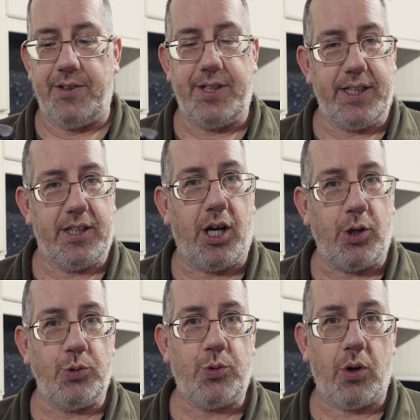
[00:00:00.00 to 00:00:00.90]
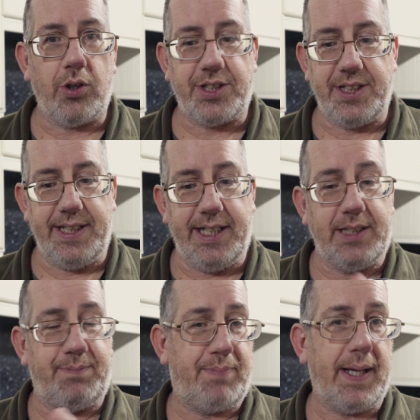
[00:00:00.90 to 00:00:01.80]
The whole quality
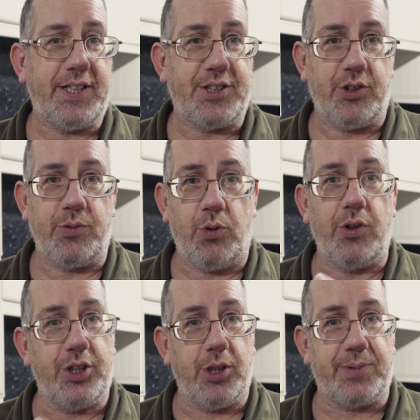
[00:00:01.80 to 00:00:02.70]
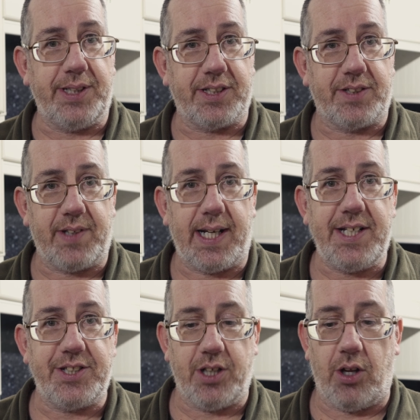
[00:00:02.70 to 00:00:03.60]
is based on what the optics of the
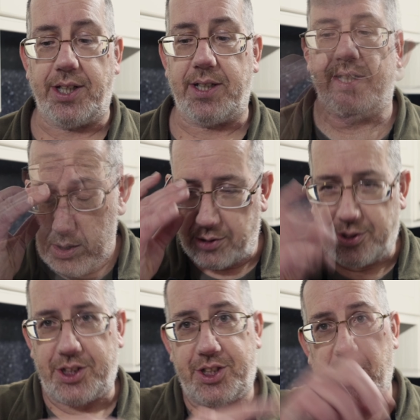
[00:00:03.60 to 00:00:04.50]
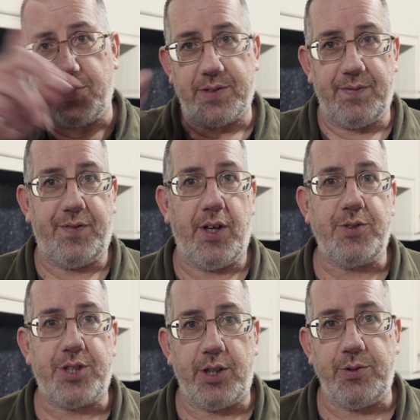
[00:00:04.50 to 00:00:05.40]
lens are like. I'll just show some
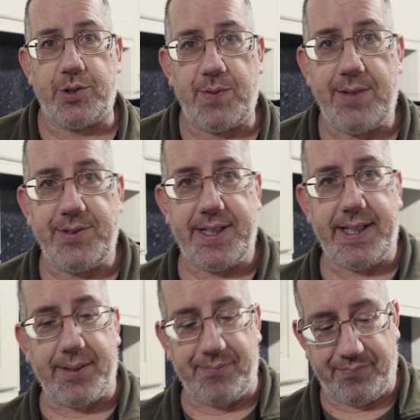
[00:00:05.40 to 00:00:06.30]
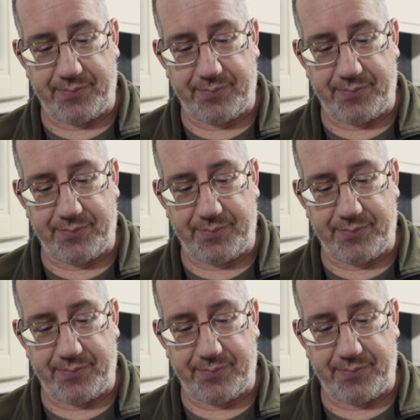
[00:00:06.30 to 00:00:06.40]
photos around here.